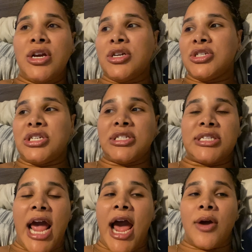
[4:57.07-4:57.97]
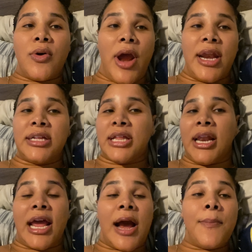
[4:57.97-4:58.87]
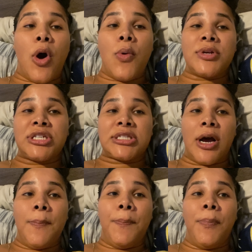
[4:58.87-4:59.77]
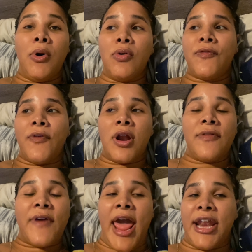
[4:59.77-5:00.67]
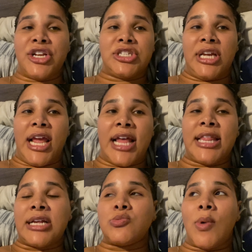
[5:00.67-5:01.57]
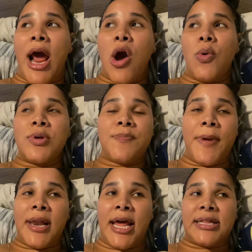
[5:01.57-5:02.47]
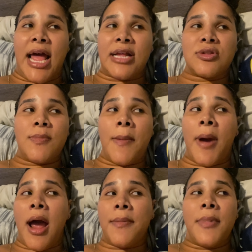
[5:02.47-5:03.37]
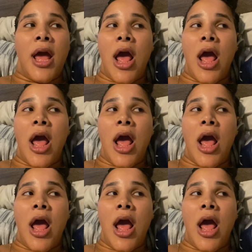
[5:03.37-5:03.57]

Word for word: she's down or anything. Like, I'm always just a bowl full of energy. And that's what I always been like that. So my mom